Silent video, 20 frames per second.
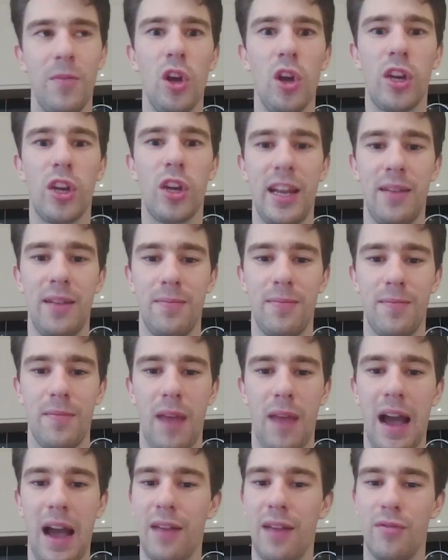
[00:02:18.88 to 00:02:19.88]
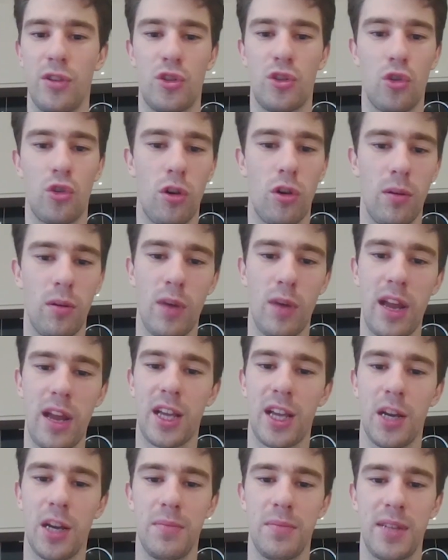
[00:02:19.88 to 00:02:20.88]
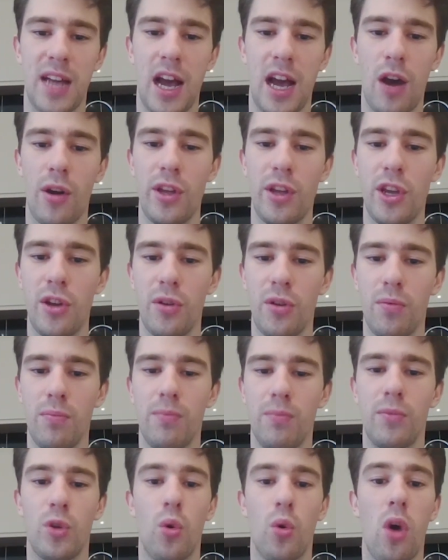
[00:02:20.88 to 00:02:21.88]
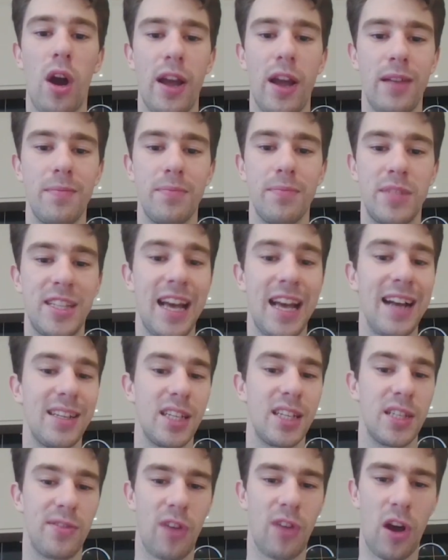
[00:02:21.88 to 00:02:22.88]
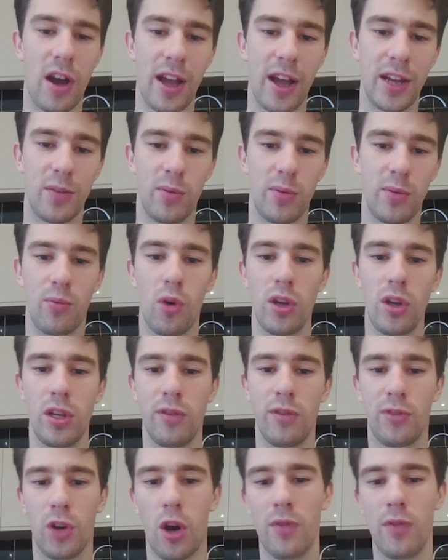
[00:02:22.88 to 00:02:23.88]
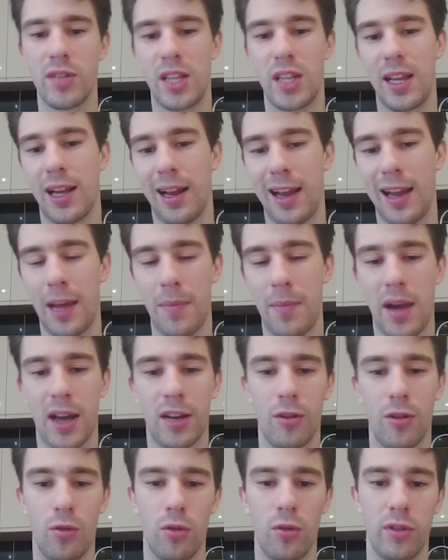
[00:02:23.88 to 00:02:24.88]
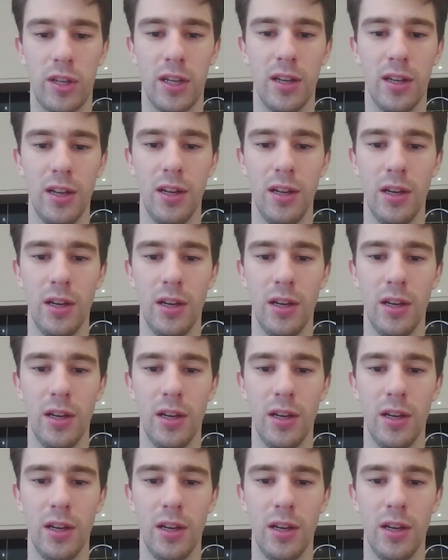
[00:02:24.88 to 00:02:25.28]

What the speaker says: looking at the draw and when it comes out, are you quite satisfied with what you've got? Obviously, Clearmaker or the